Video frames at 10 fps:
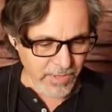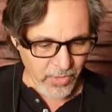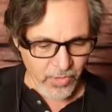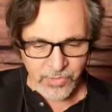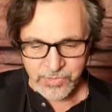
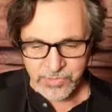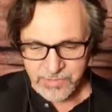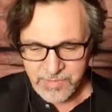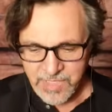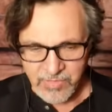earth in
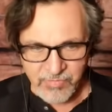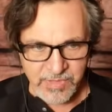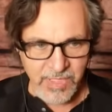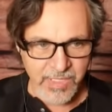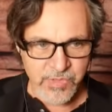7
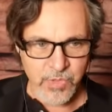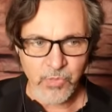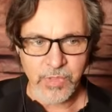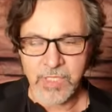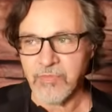days or
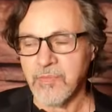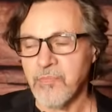whatever.